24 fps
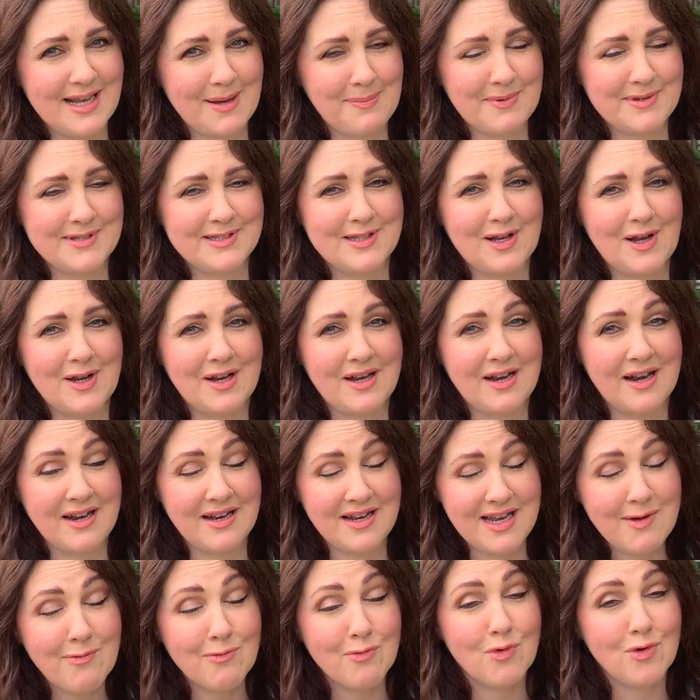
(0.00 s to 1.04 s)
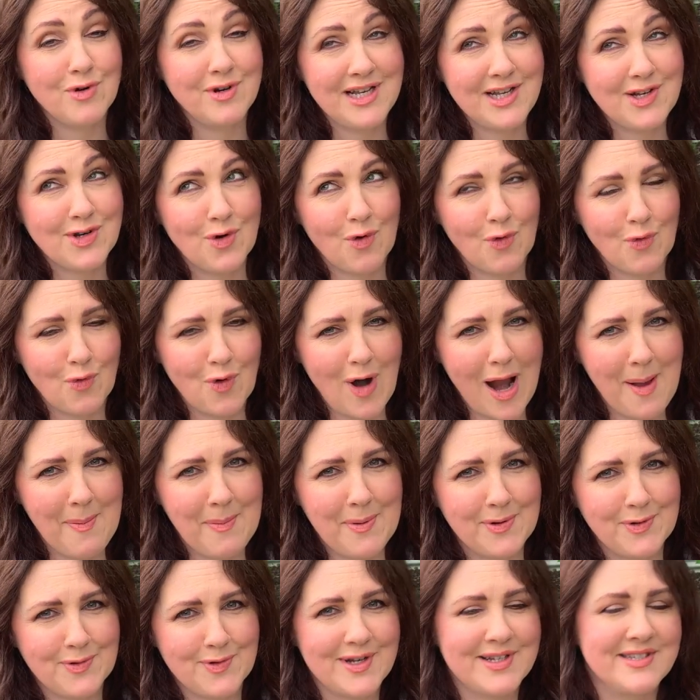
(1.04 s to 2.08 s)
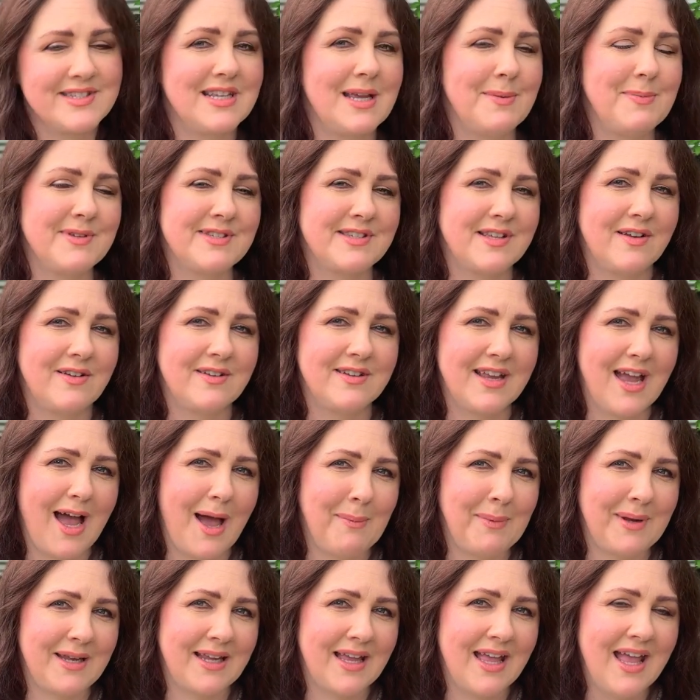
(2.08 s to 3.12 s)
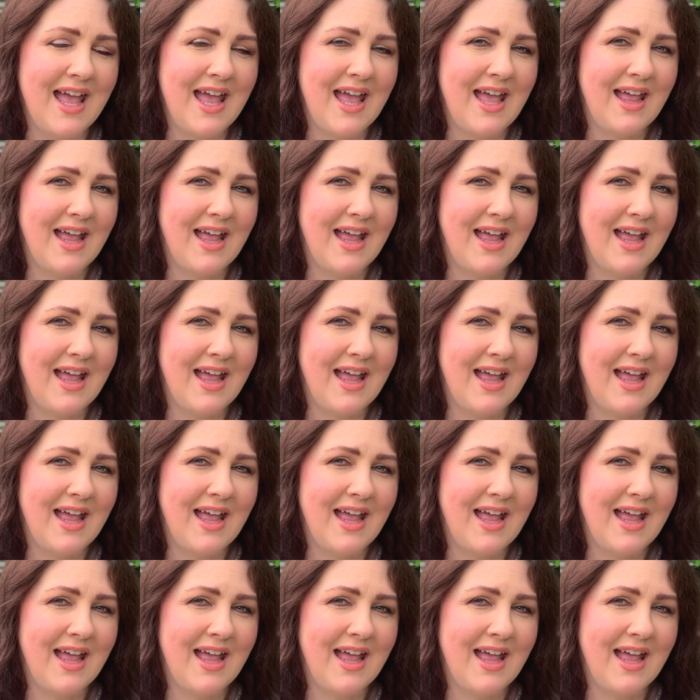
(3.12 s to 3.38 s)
episode, and a knit wrap dress episode coming